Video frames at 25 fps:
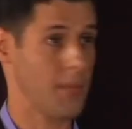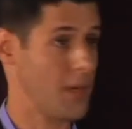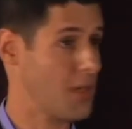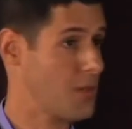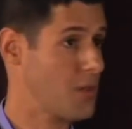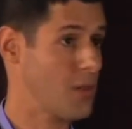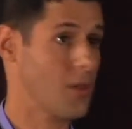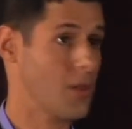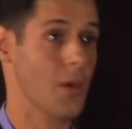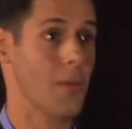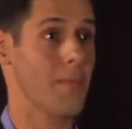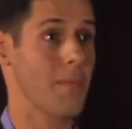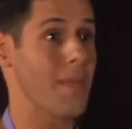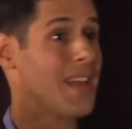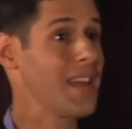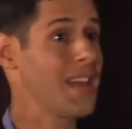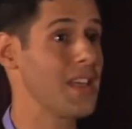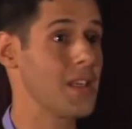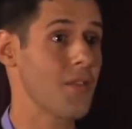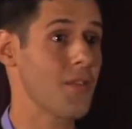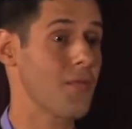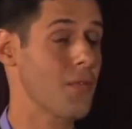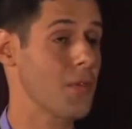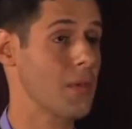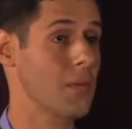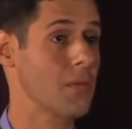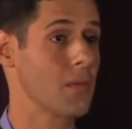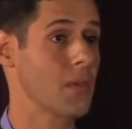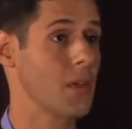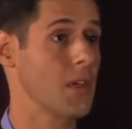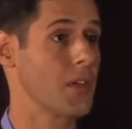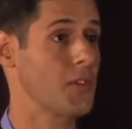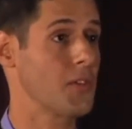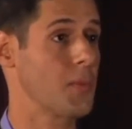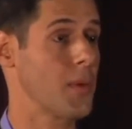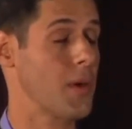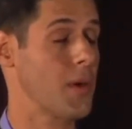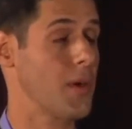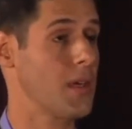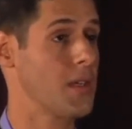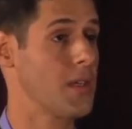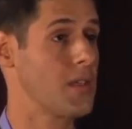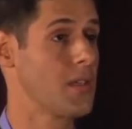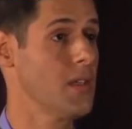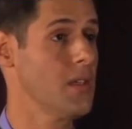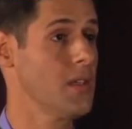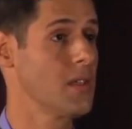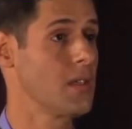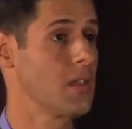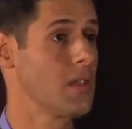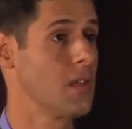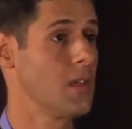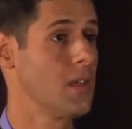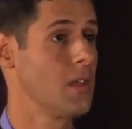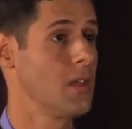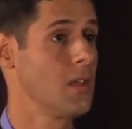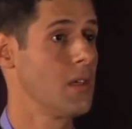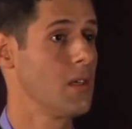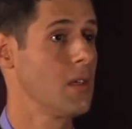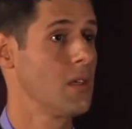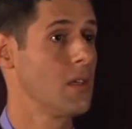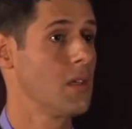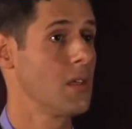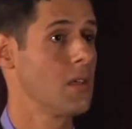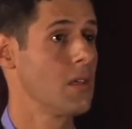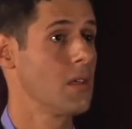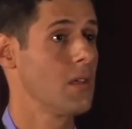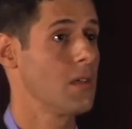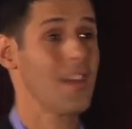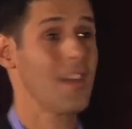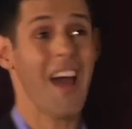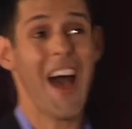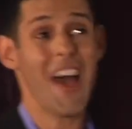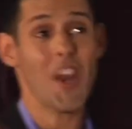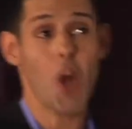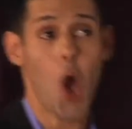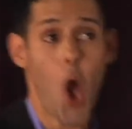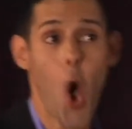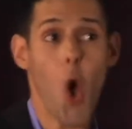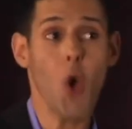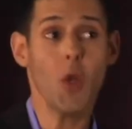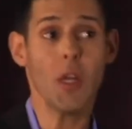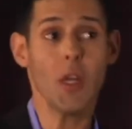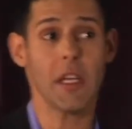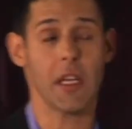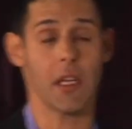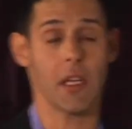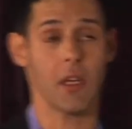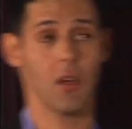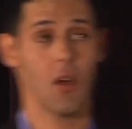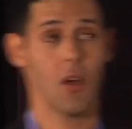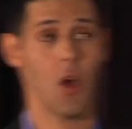mentioned, there are many different experiences. Not only